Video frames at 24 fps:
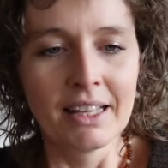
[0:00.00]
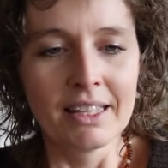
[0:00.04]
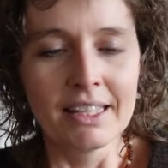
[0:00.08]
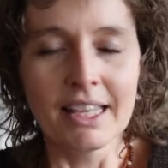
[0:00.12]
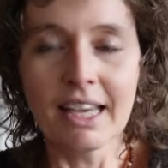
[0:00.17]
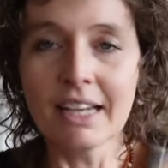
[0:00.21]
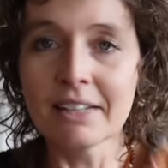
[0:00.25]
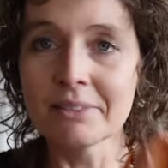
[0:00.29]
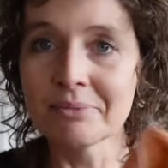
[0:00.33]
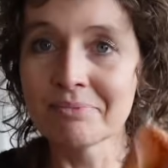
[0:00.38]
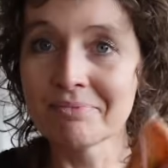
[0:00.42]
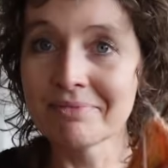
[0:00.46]

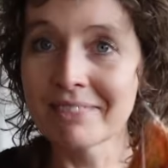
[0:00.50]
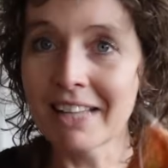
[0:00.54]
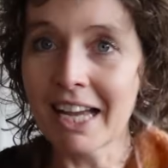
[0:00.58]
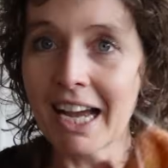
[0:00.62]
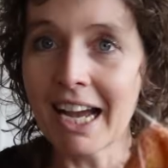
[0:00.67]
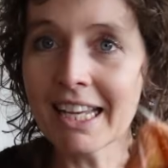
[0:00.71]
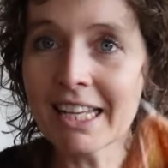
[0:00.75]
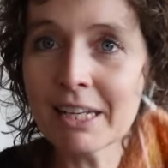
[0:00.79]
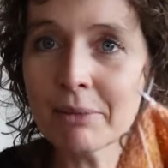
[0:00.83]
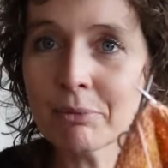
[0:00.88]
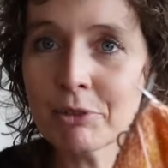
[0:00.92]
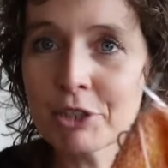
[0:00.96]
Yeah,
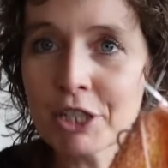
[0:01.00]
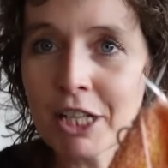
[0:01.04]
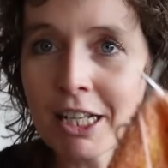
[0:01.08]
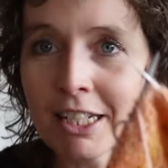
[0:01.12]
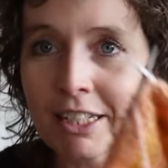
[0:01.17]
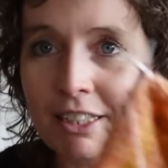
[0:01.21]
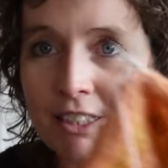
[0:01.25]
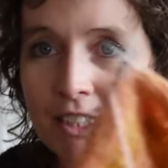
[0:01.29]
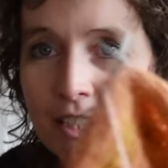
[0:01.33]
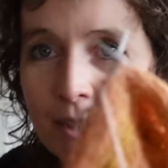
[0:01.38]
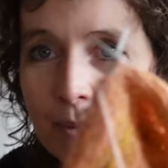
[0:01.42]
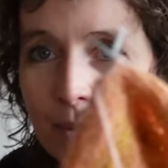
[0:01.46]
I am
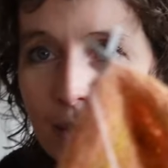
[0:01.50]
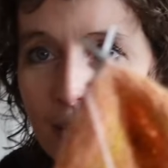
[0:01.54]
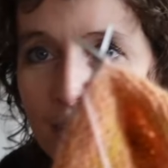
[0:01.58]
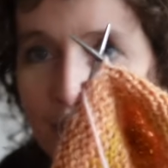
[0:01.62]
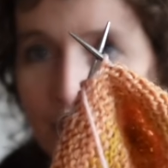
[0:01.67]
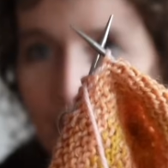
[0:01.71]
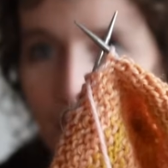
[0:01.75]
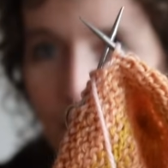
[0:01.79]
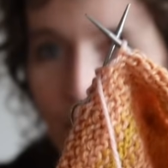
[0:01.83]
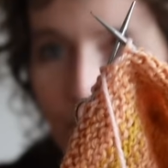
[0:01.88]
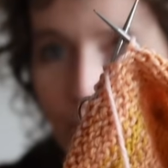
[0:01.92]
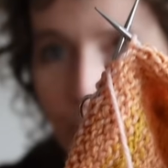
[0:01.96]
challenging
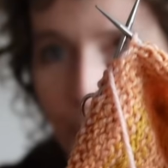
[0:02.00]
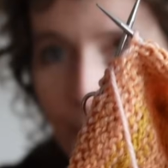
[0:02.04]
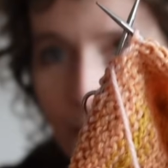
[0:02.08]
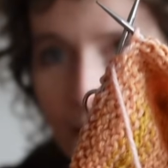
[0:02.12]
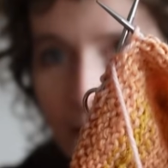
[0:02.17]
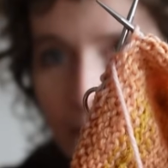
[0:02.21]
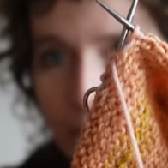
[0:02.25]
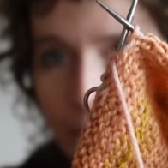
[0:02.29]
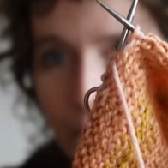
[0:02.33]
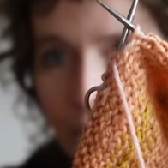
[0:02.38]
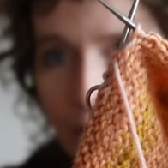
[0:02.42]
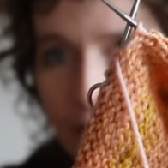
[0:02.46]
myself
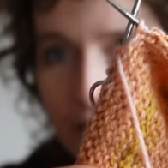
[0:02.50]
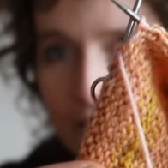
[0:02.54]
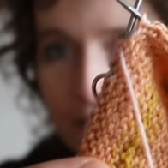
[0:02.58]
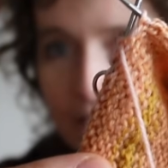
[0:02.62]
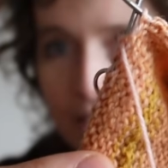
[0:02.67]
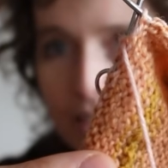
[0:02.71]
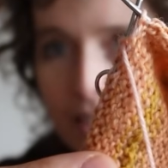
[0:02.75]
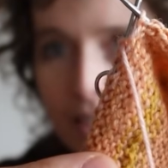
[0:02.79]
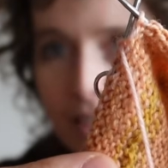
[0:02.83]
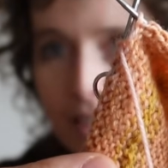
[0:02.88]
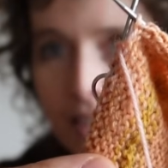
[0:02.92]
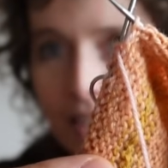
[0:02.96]
by
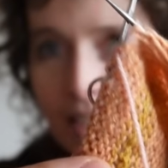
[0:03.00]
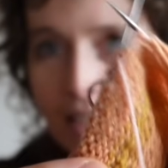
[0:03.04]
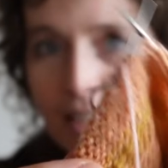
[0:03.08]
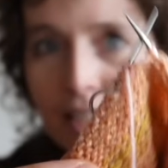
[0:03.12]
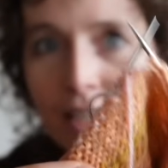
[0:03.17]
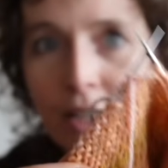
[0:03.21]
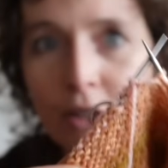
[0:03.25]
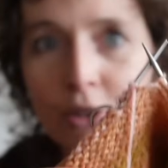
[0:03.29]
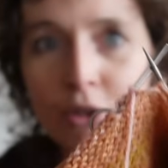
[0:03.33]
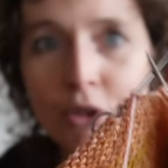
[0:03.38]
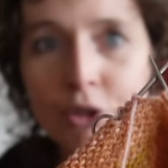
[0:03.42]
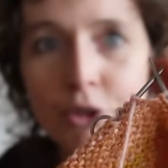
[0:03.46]
practicing
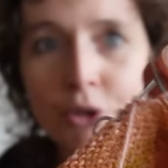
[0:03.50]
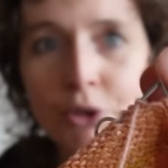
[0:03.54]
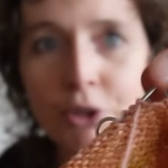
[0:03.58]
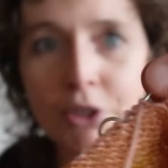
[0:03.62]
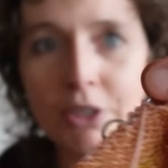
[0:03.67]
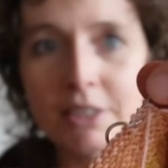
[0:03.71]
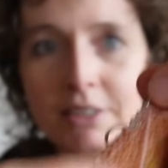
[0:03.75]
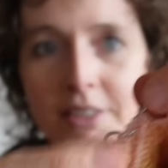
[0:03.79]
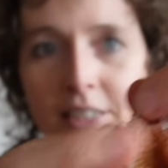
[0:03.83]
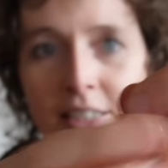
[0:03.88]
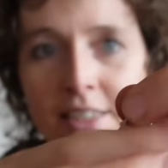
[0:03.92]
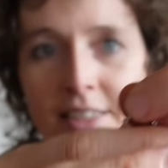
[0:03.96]
knitting on
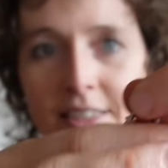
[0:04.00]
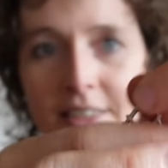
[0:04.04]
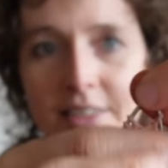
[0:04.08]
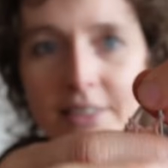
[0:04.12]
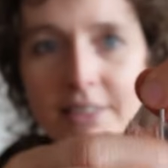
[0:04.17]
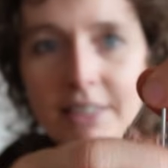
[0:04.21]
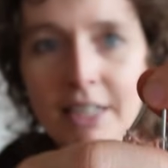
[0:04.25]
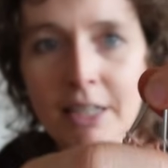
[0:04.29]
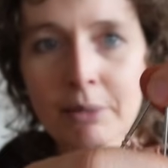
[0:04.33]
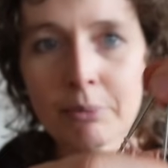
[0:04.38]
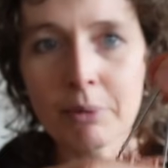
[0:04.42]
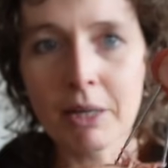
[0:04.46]
shorties, and this
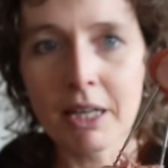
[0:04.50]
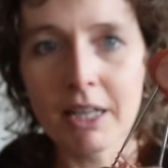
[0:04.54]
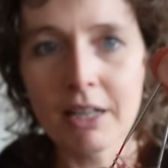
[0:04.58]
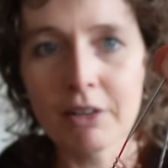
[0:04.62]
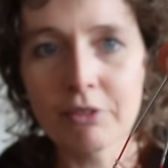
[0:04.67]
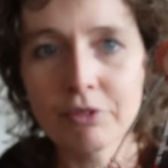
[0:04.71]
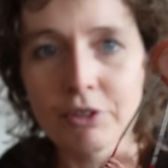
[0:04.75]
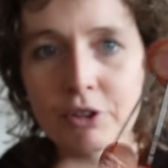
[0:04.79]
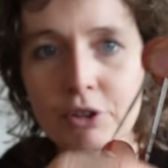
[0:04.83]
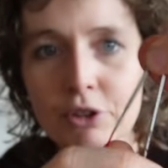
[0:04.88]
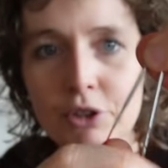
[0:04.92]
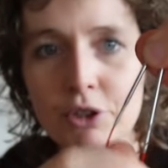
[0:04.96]
time I
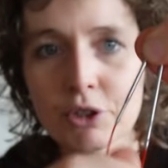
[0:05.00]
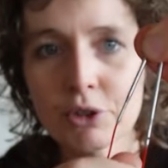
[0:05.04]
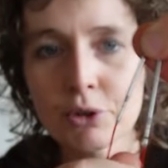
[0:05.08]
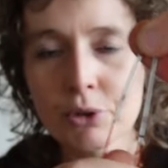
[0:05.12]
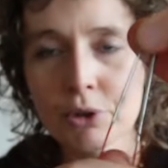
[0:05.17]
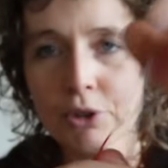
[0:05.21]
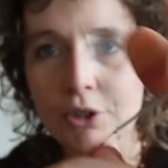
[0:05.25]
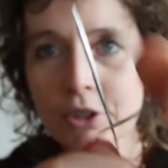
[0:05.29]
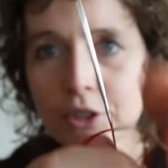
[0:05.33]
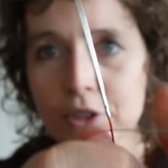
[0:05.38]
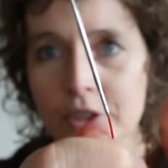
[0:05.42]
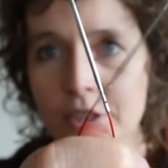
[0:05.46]
have the
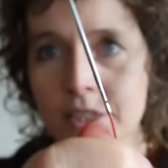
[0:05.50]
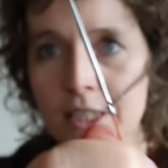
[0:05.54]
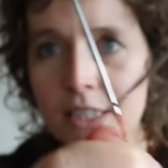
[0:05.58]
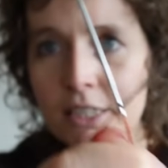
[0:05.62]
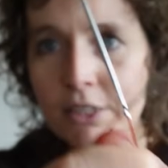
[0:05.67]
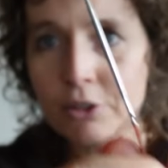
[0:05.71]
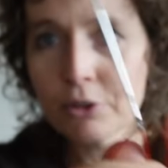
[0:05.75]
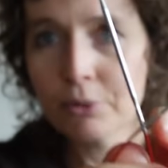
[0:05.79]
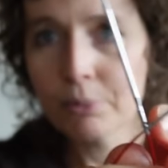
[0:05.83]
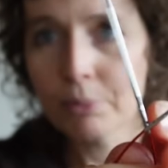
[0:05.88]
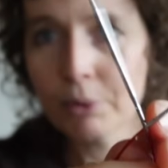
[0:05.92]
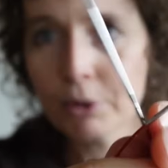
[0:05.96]
shortest
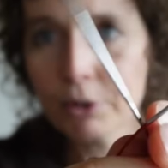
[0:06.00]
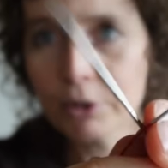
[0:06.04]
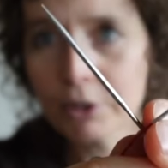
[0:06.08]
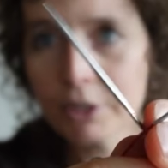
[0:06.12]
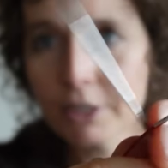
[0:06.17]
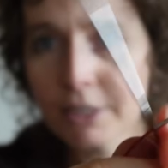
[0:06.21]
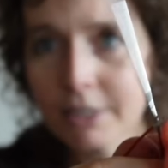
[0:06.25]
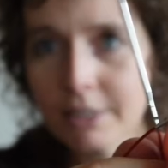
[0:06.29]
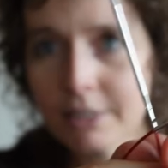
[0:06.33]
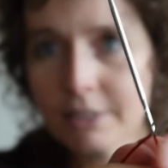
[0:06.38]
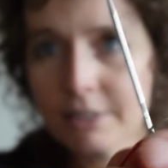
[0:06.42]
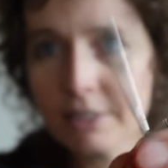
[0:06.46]
needle
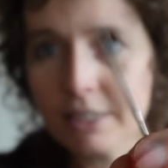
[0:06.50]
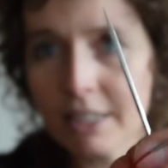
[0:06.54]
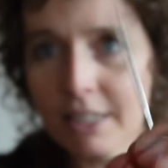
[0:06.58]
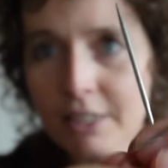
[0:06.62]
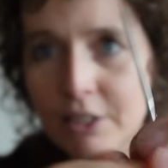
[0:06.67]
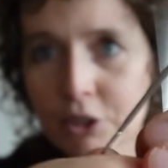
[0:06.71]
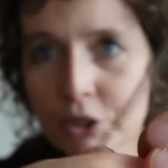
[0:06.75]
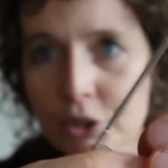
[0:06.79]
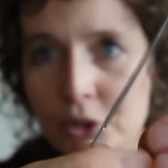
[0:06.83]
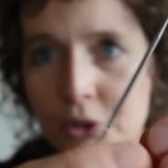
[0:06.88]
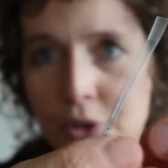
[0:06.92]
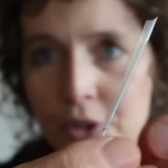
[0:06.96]
points and
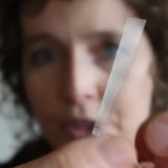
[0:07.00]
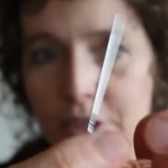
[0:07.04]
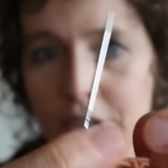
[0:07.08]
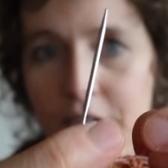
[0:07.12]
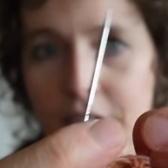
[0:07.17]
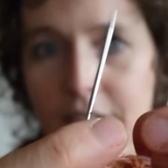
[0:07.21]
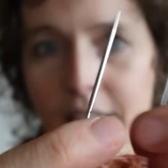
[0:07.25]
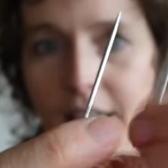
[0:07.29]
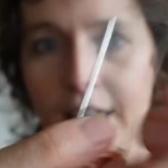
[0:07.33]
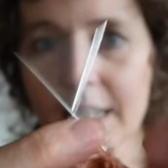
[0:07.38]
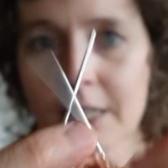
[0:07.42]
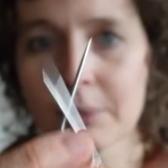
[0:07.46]
the
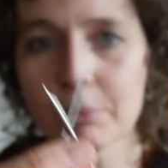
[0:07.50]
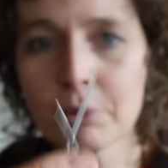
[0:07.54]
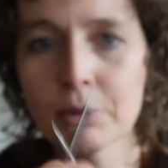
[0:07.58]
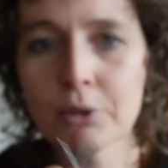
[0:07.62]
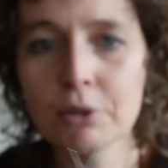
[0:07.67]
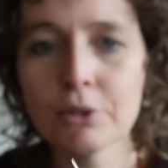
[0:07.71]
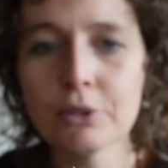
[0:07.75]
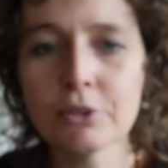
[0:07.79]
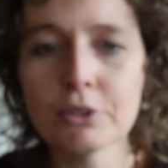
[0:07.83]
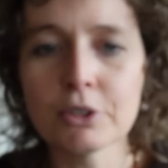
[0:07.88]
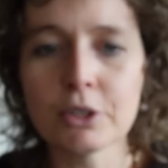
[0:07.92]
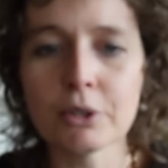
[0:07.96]
shortest
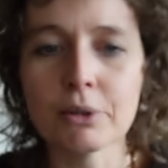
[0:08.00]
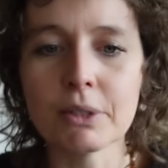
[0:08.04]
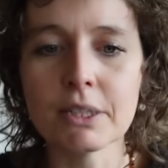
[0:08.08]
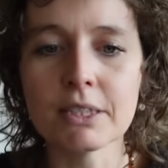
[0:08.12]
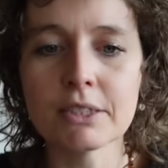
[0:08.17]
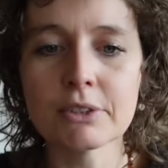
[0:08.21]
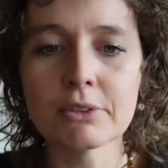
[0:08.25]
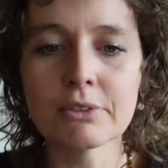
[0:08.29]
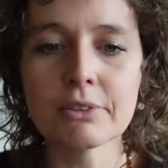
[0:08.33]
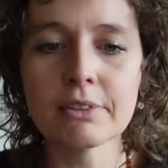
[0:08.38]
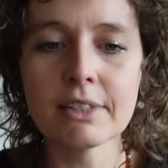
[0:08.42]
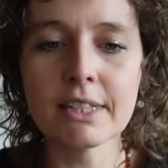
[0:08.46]
cable, so
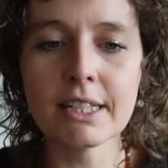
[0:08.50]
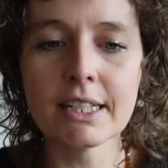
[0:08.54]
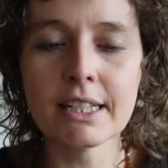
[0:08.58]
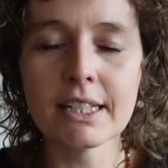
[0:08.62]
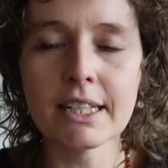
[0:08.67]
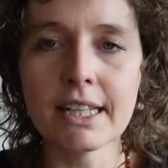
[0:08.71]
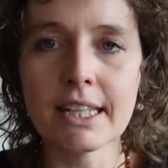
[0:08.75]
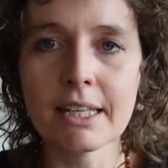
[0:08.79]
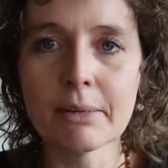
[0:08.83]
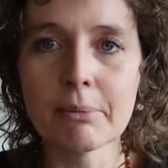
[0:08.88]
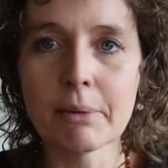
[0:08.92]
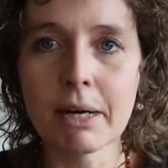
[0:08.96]
it's
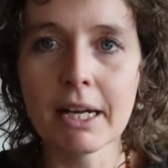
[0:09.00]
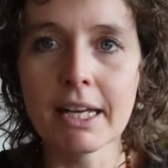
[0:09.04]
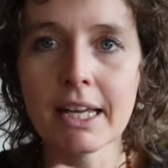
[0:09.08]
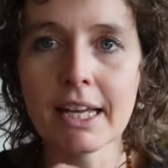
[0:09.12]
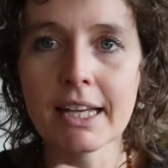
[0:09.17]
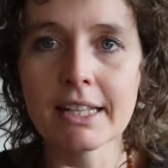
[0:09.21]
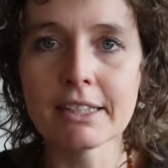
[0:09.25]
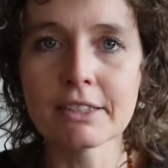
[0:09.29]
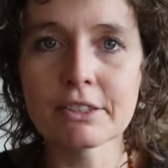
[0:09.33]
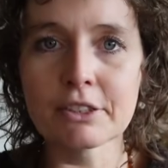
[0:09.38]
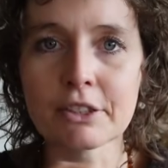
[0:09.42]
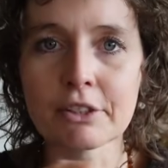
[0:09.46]
really, my
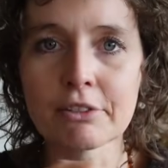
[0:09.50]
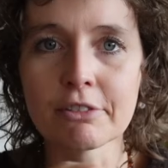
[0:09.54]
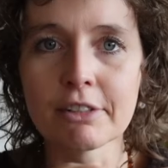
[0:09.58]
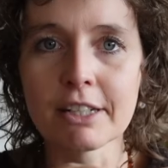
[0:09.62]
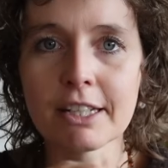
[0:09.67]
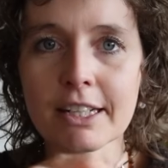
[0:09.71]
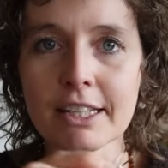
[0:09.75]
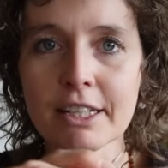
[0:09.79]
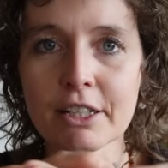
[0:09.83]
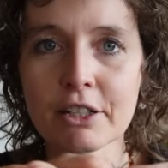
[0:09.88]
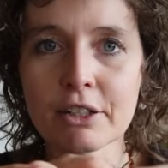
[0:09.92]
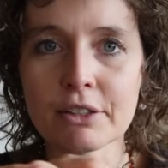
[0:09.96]
hands are
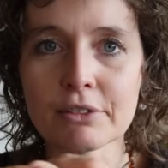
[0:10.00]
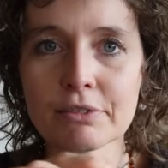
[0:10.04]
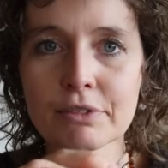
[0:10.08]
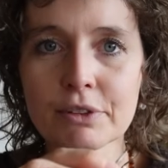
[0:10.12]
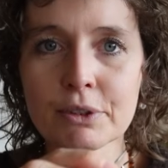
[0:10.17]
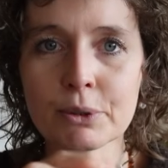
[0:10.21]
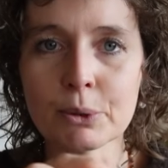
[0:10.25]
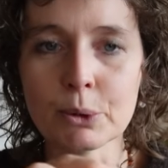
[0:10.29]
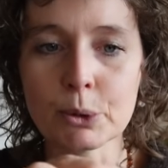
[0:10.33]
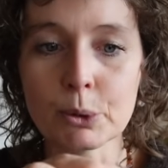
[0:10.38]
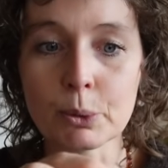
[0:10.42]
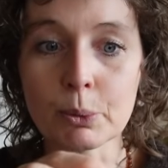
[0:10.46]
really
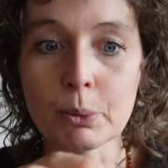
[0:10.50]
confused.